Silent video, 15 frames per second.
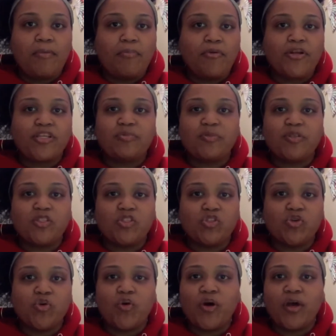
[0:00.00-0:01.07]
brings me
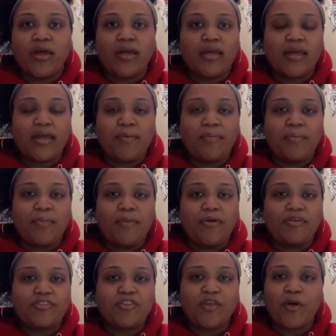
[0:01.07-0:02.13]
joy.
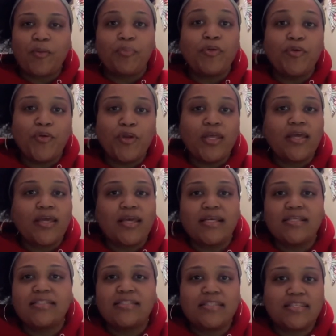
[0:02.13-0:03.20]
It's therapeutic.
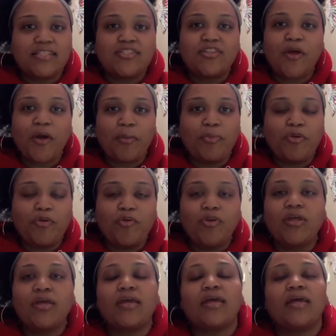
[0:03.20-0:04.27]
It's
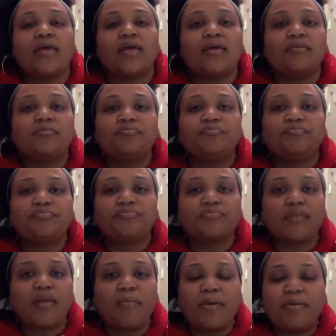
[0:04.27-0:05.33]
therapeutic, and
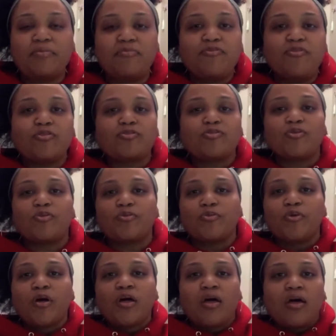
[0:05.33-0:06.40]
it makes me feel so
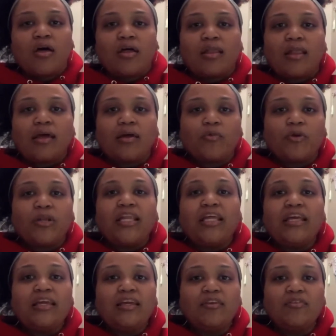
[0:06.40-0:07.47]
like
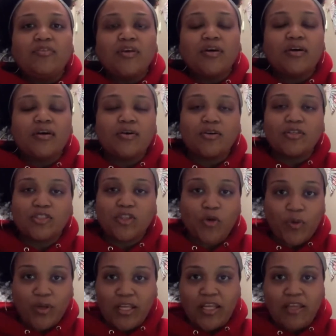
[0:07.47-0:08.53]
relieved, so
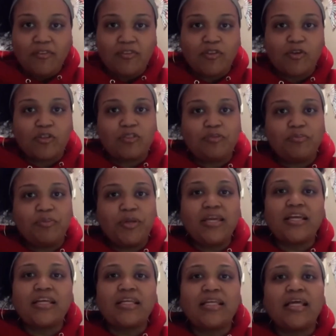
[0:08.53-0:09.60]
relieved. So
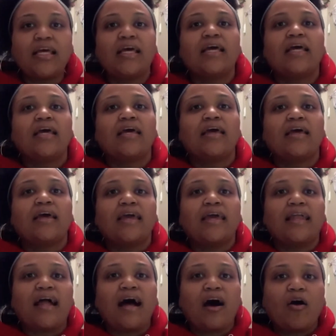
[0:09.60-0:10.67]
speaking it
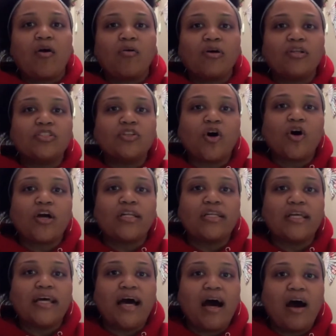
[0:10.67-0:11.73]
out and talking
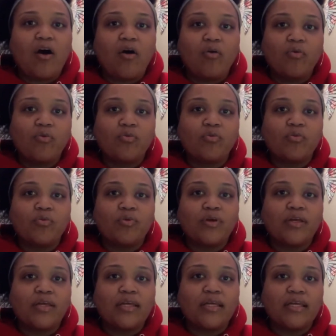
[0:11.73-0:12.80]
it out
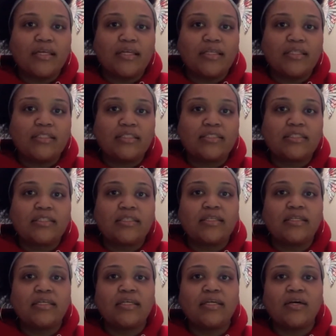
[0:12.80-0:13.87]
is
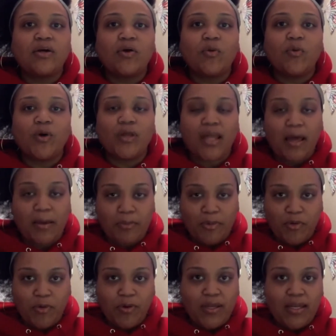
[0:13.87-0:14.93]
what I'm
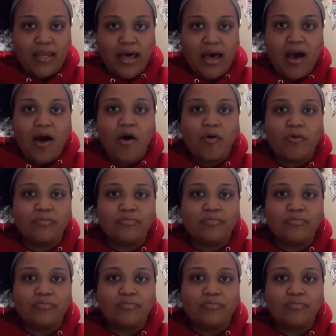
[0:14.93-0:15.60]
doing now,